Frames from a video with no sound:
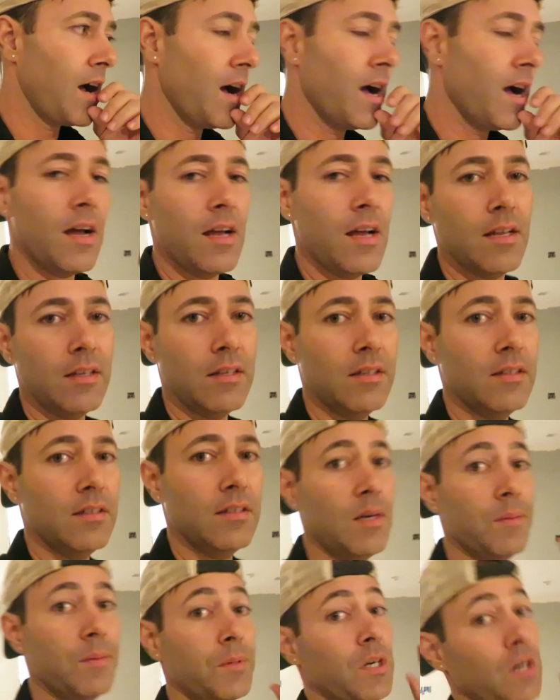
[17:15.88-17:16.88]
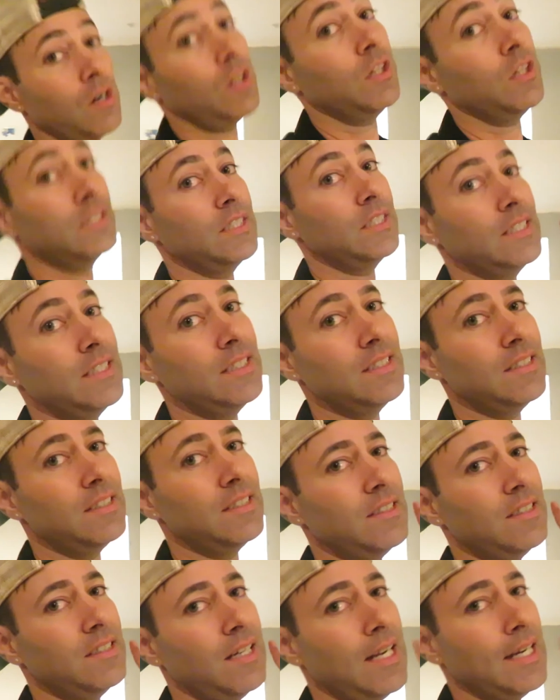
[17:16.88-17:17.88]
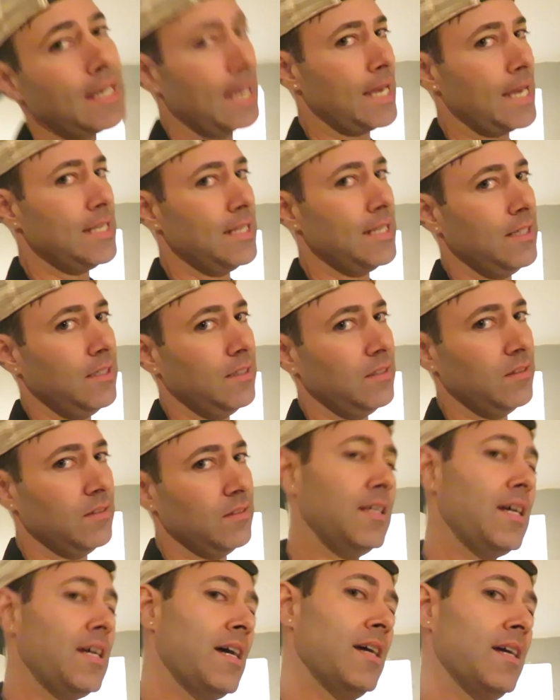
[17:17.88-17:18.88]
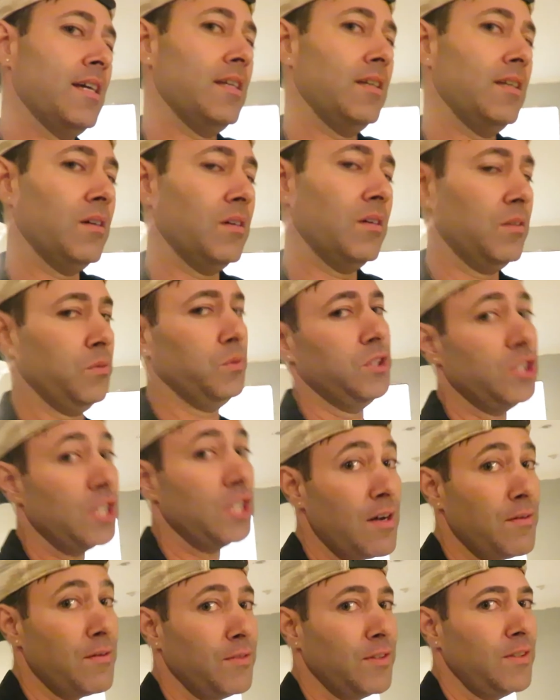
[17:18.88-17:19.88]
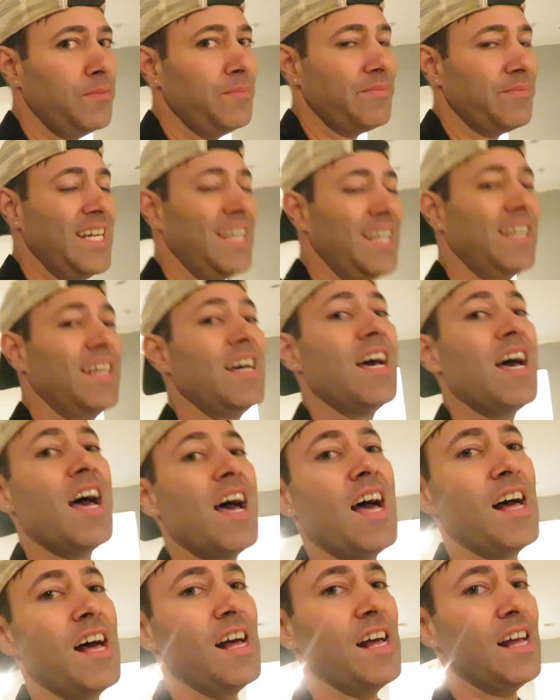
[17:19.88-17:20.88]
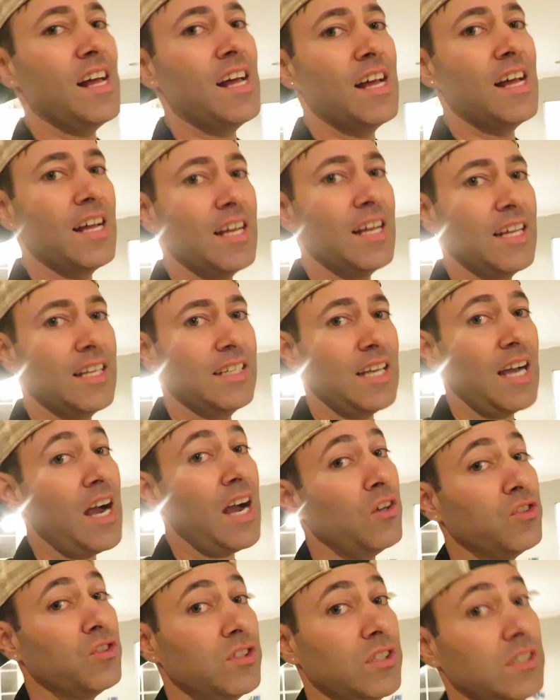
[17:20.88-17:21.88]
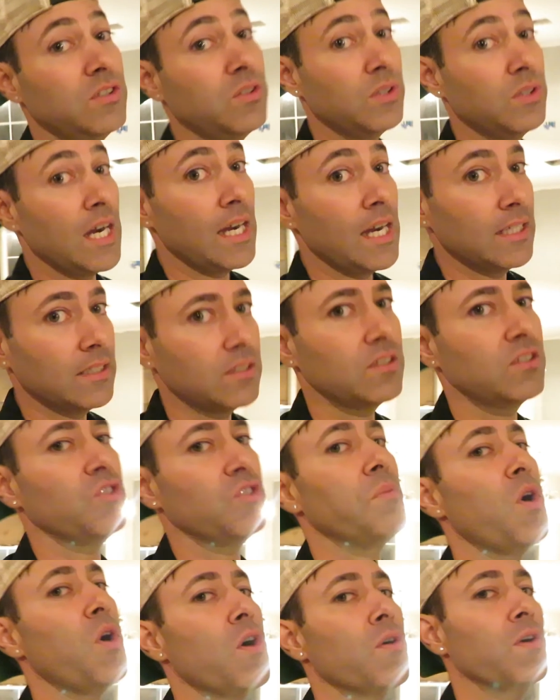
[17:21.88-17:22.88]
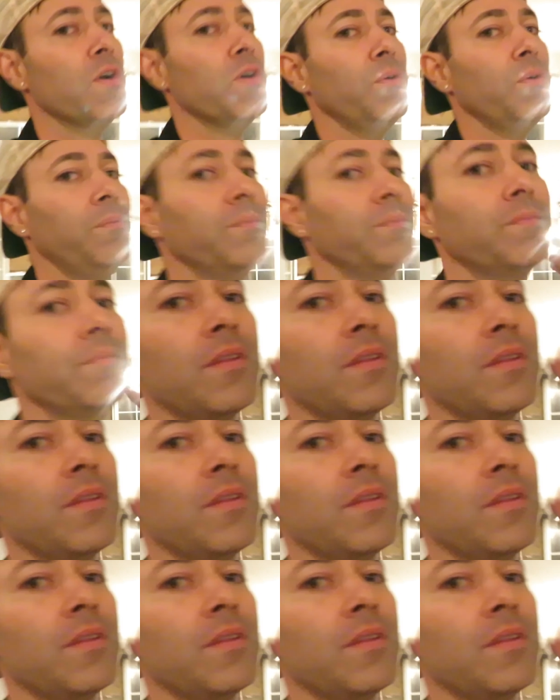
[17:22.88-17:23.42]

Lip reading: I am calling it a night, day, whichever, and I'll see you guys tomorrow.